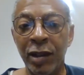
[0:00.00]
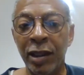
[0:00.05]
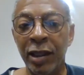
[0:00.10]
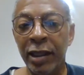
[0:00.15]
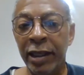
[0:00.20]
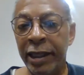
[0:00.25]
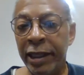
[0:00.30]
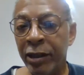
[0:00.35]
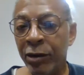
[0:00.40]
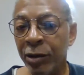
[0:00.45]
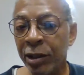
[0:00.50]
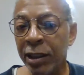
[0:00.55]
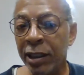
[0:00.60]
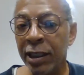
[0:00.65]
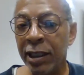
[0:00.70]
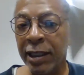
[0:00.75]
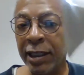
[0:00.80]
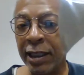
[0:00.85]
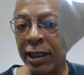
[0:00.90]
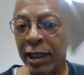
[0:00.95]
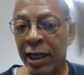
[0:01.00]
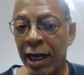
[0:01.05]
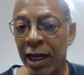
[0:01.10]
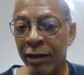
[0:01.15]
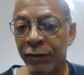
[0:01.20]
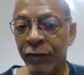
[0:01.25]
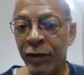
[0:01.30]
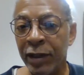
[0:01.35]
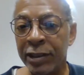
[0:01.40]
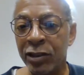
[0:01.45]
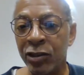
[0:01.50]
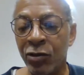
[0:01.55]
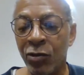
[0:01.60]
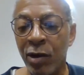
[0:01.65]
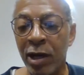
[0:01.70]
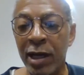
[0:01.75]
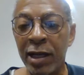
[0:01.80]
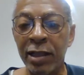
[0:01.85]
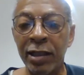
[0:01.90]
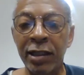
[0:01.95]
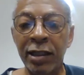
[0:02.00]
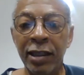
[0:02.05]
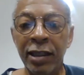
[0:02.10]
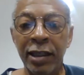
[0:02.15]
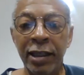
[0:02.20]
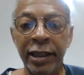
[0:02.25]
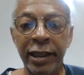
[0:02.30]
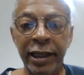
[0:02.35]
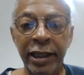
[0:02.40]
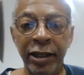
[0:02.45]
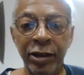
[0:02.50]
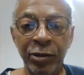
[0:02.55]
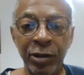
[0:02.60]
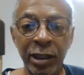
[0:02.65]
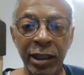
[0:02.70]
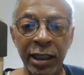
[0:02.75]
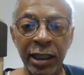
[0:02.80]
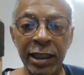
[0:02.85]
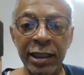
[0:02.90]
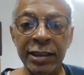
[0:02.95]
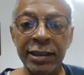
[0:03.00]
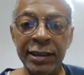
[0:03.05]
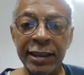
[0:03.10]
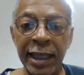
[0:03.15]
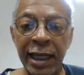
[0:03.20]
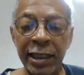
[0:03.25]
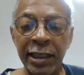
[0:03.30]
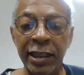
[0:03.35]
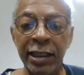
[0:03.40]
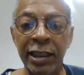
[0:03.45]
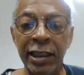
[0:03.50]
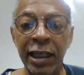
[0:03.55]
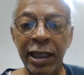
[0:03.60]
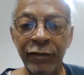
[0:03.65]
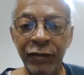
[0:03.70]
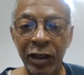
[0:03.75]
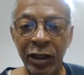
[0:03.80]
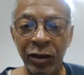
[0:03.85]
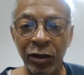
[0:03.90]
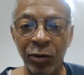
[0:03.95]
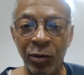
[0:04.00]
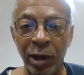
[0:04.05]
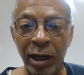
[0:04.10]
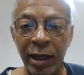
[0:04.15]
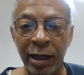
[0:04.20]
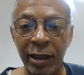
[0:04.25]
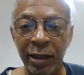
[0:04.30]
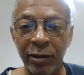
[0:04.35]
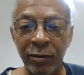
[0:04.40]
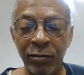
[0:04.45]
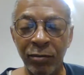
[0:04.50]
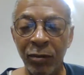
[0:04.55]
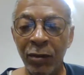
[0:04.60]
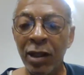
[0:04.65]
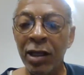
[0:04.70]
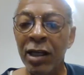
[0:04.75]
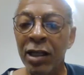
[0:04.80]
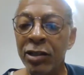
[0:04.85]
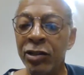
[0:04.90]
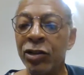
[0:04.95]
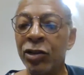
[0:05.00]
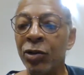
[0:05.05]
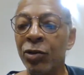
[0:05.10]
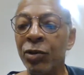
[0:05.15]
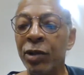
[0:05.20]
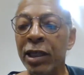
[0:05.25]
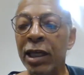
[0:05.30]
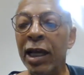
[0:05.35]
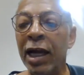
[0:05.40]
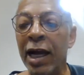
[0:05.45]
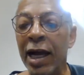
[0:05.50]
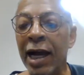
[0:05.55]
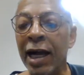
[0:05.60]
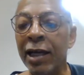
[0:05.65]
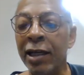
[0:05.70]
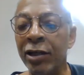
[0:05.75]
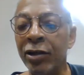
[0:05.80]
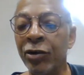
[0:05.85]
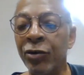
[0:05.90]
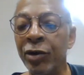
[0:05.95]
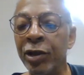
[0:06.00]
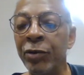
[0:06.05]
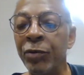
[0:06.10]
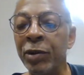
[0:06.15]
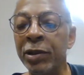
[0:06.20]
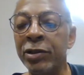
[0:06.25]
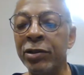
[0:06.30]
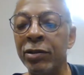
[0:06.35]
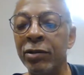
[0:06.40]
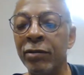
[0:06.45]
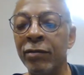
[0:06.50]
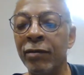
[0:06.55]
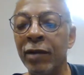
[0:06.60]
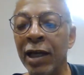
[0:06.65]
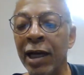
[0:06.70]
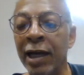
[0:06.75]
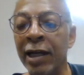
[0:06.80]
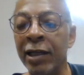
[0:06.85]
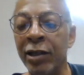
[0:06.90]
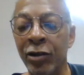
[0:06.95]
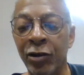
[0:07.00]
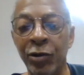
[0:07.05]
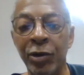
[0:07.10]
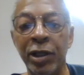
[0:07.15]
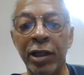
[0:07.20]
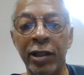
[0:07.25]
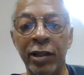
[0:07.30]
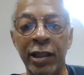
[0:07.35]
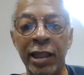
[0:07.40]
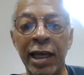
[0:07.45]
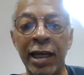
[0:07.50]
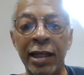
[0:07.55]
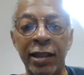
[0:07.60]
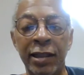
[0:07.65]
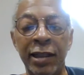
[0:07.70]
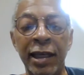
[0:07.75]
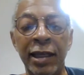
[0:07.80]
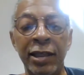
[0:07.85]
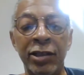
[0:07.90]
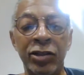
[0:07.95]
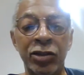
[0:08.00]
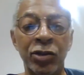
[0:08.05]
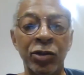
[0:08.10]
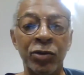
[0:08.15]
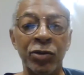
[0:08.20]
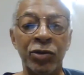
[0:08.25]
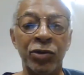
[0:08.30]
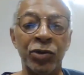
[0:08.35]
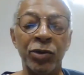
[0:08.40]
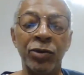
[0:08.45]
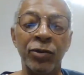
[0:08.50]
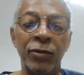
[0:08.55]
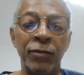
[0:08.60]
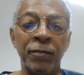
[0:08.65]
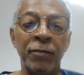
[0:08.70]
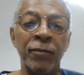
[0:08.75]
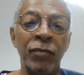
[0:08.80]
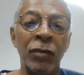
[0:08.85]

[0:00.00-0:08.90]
Here again, a convex grind. Here again, a Scandinavian grind. So yeah, I agree with you. I agree. That is so true.